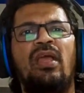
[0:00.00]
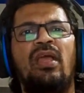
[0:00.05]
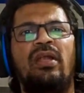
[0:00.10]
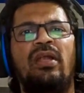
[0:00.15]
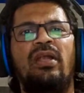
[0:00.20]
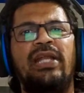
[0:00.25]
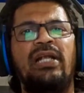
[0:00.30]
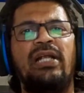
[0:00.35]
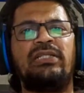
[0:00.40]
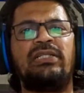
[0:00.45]

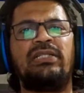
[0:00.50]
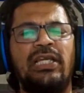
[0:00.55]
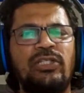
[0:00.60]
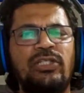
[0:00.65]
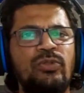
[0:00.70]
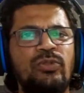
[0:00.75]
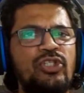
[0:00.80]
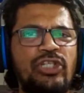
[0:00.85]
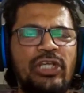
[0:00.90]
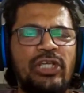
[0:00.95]
Delta U,
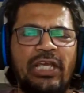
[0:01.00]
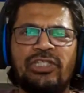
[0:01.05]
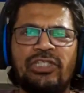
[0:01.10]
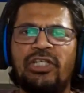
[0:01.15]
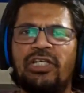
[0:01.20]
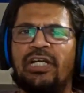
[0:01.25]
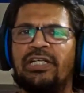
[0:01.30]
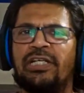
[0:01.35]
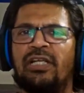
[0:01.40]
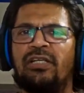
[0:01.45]
change in
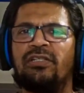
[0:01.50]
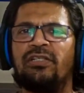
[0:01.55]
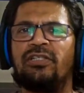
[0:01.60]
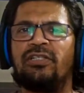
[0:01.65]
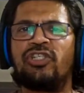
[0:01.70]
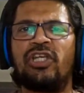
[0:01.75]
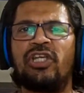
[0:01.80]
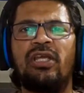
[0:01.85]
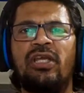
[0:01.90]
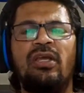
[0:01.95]
internal
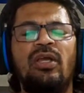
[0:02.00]
energy.